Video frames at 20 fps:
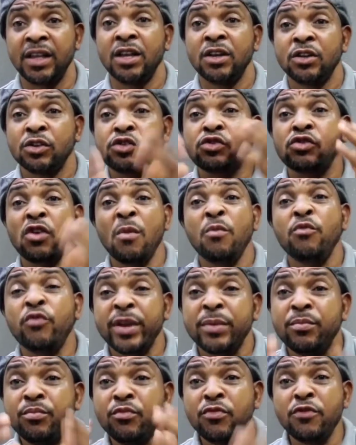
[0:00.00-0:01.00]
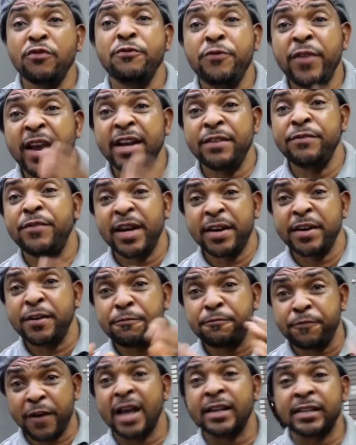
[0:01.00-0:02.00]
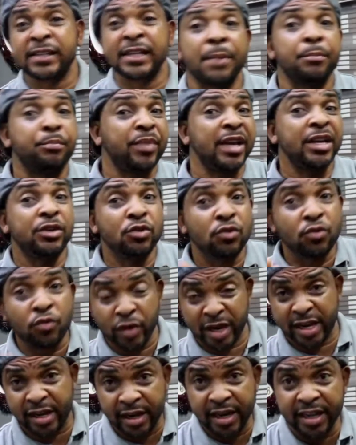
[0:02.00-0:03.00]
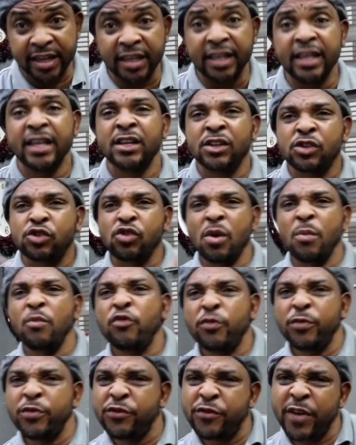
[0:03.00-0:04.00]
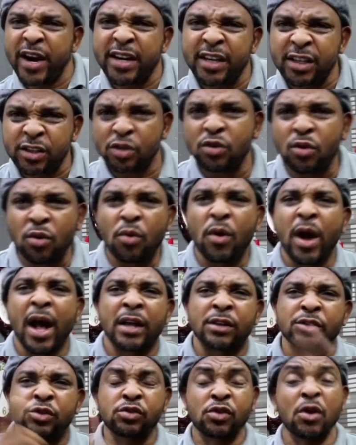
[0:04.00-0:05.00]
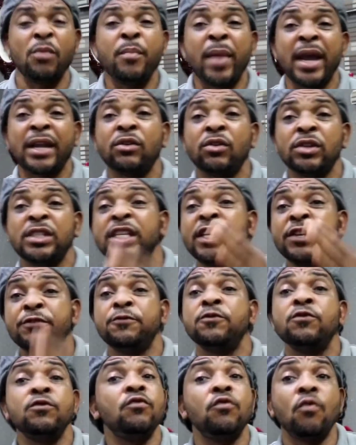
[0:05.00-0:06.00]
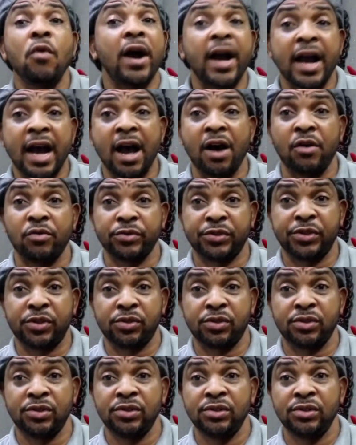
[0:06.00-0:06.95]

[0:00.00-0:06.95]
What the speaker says: Some will move very, very fast pay you quickly. Some will be very slow and some might not even work out.